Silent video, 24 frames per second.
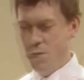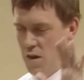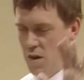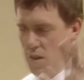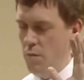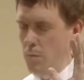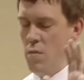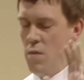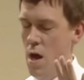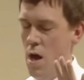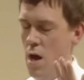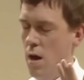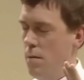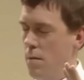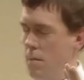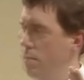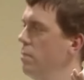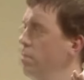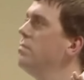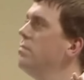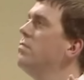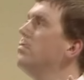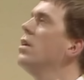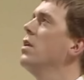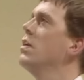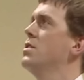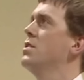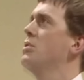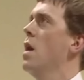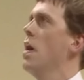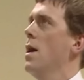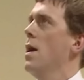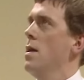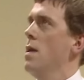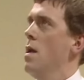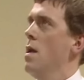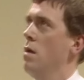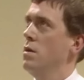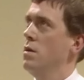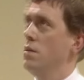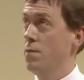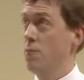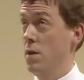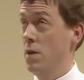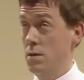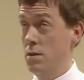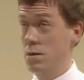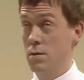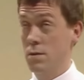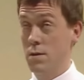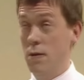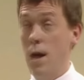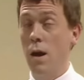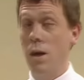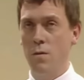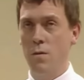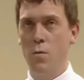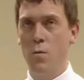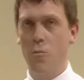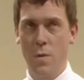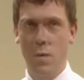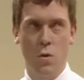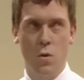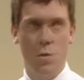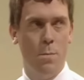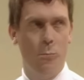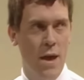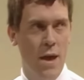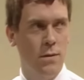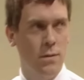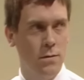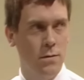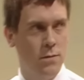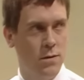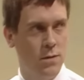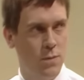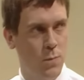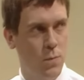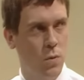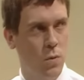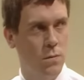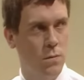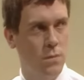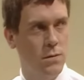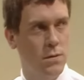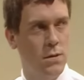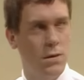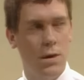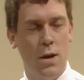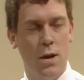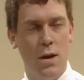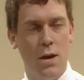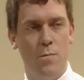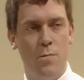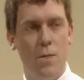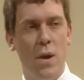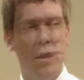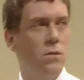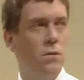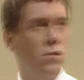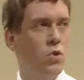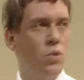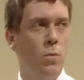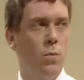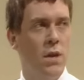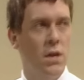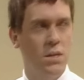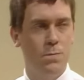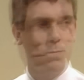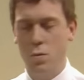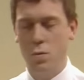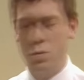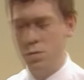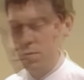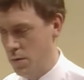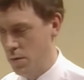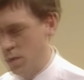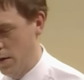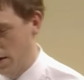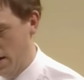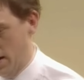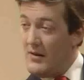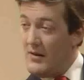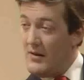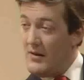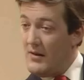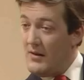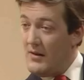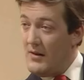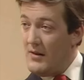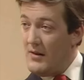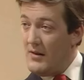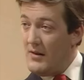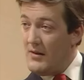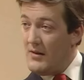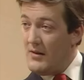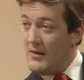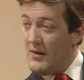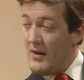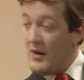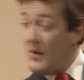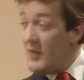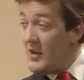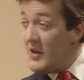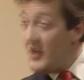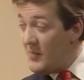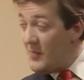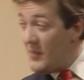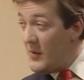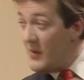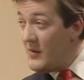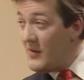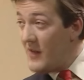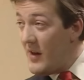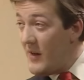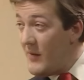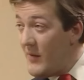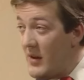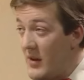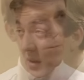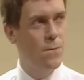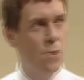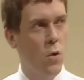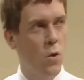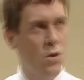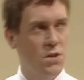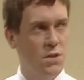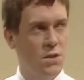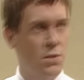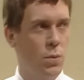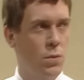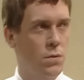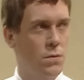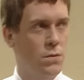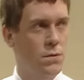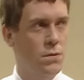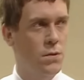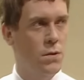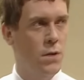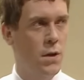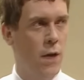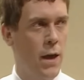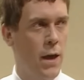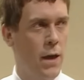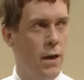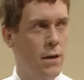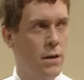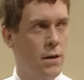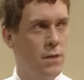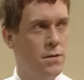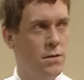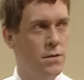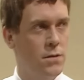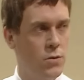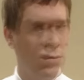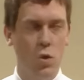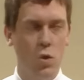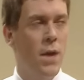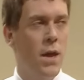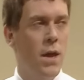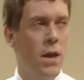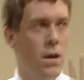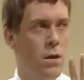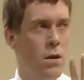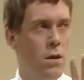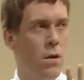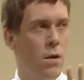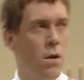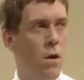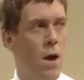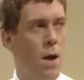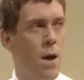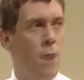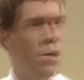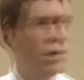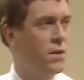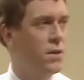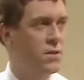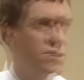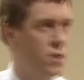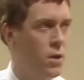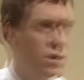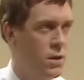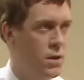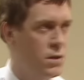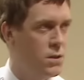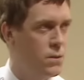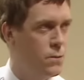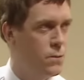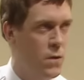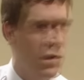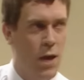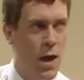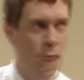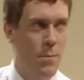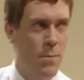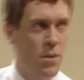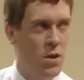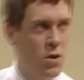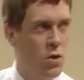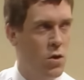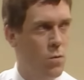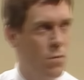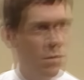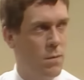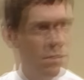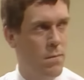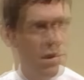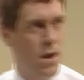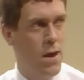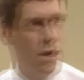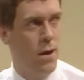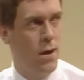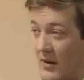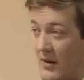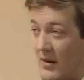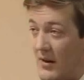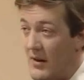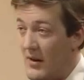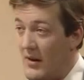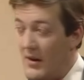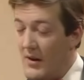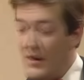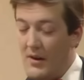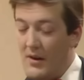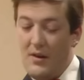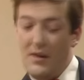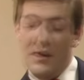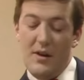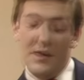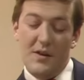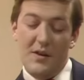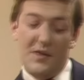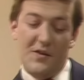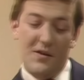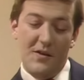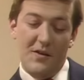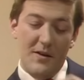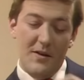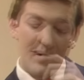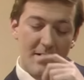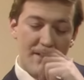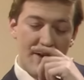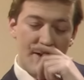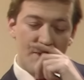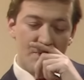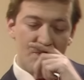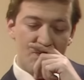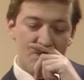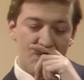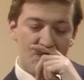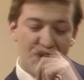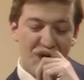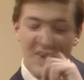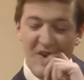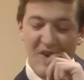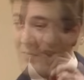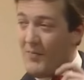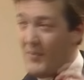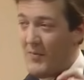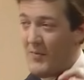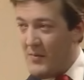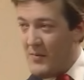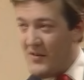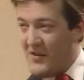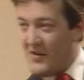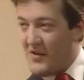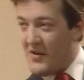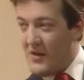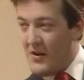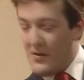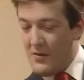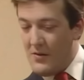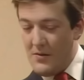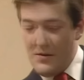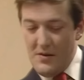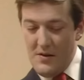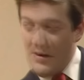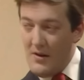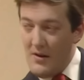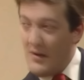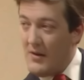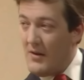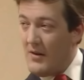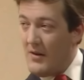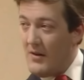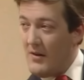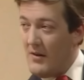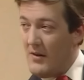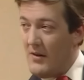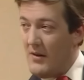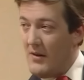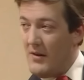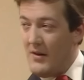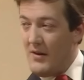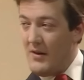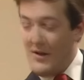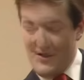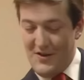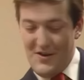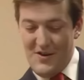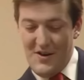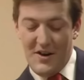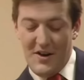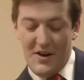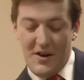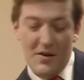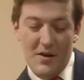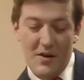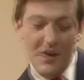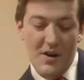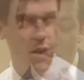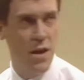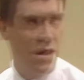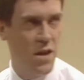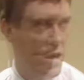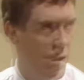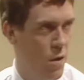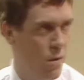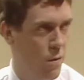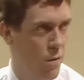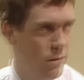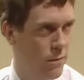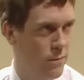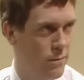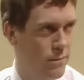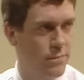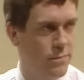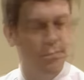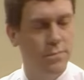No, forgive me. I am very tired now. It is very tiring for me to bend spoons, and I have bent too many spoons today. How many spoons? I've been four spoons today. It's too many, you know. I'm not a circus freak. I'm a human being. Yes. Um, forgive me, Mr. New. No, of course. Yes, thank you. No, thank you.